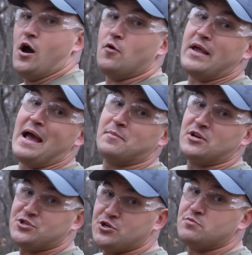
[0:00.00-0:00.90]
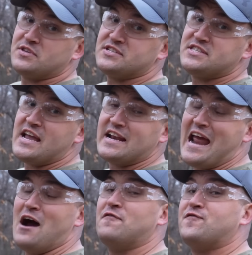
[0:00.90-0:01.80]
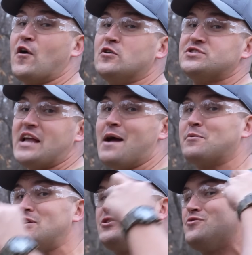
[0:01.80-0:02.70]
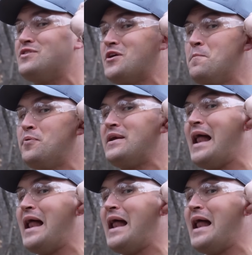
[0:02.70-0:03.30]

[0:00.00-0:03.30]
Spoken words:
Okay, I'm going to shoot this thing now. First, I'm going to do the complete